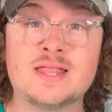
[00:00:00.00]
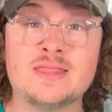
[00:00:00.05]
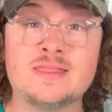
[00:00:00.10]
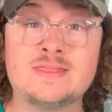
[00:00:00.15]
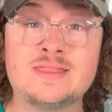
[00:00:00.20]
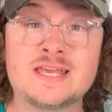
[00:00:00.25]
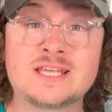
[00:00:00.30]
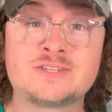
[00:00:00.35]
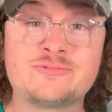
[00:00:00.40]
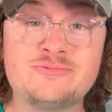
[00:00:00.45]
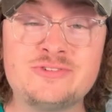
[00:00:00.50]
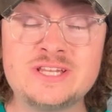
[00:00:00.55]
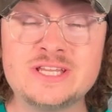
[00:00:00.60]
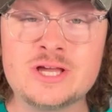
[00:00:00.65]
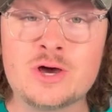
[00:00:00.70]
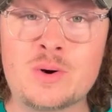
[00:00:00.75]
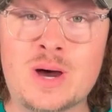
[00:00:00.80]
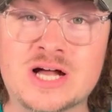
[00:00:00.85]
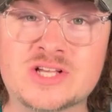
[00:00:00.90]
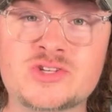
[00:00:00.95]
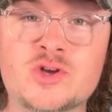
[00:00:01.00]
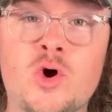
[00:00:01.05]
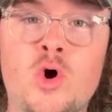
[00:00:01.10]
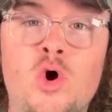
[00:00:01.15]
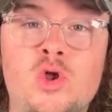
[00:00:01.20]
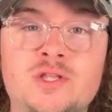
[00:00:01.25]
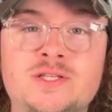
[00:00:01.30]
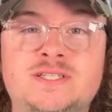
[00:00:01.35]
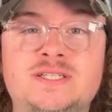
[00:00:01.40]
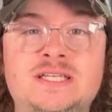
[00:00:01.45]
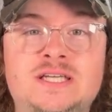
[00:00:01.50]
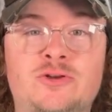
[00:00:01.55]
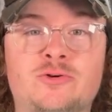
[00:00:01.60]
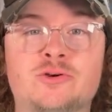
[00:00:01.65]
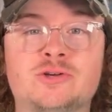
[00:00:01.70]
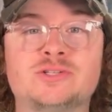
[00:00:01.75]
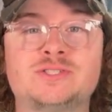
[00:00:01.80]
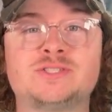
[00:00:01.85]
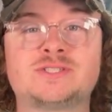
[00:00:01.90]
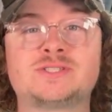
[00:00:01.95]
this video has all the
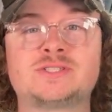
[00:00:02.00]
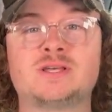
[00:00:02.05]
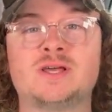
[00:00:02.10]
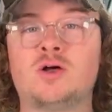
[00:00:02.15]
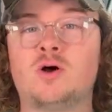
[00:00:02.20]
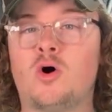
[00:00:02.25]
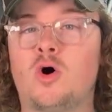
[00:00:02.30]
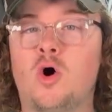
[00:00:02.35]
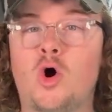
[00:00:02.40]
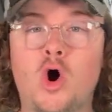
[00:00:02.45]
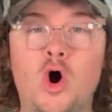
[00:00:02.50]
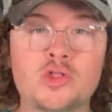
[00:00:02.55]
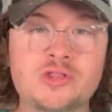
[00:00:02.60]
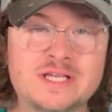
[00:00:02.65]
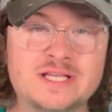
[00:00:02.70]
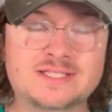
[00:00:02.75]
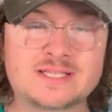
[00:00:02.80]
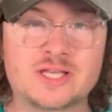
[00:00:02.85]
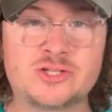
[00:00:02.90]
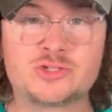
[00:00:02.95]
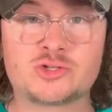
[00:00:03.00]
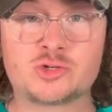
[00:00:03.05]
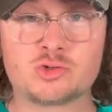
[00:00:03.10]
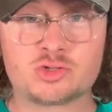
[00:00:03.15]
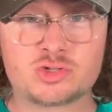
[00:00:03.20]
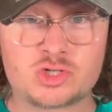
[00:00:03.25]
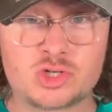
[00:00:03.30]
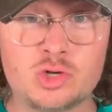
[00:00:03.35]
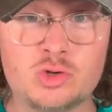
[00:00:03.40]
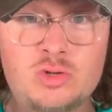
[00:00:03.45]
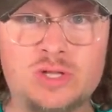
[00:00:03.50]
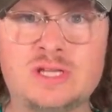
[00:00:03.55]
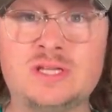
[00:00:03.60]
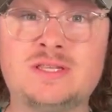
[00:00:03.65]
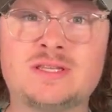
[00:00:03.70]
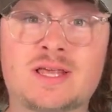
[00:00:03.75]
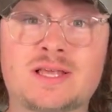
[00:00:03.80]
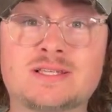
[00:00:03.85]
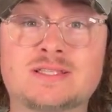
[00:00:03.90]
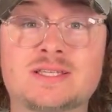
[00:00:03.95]
secrets. All the essentials you
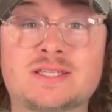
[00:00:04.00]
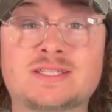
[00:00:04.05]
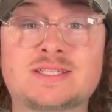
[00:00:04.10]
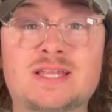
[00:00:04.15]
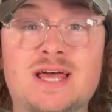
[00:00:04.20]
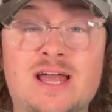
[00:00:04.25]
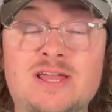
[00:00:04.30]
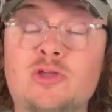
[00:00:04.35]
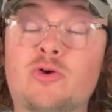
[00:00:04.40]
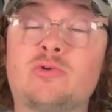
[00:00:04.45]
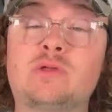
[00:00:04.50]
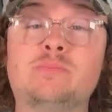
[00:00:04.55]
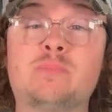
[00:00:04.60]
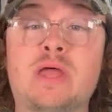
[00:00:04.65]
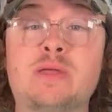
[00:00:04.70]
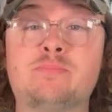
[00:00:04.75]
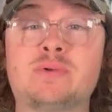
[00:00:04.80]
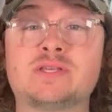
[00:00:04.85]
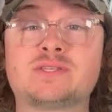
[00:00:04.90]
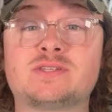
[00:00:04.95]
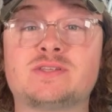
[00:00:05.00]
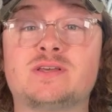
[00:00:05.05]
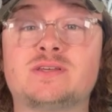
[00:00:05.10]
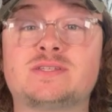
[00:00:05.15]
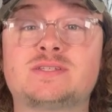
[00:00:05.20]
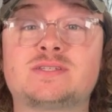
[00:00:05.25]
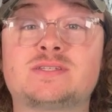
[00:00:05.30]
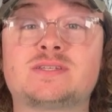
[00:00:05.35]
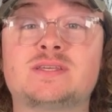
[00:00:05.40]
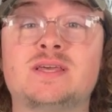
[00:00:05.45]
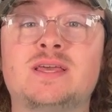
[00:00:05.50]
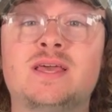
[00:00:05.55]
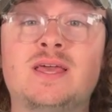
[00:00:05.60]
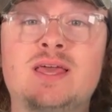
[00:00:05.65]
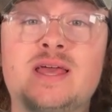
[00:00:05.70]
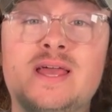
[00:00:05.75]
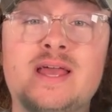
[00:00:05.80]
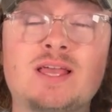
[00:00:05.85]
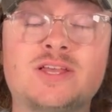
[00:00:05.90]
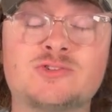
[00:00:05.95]
need to start your eBay business
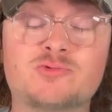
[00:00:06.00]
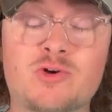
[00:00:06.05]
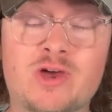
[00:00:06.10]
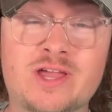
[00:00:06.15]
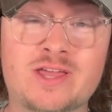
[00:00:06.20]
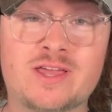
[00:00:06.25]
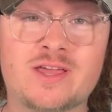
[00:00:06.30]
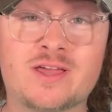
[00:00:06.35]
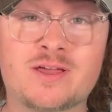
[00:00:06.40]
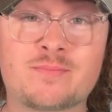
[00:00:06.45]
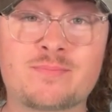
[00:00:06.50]
is right here.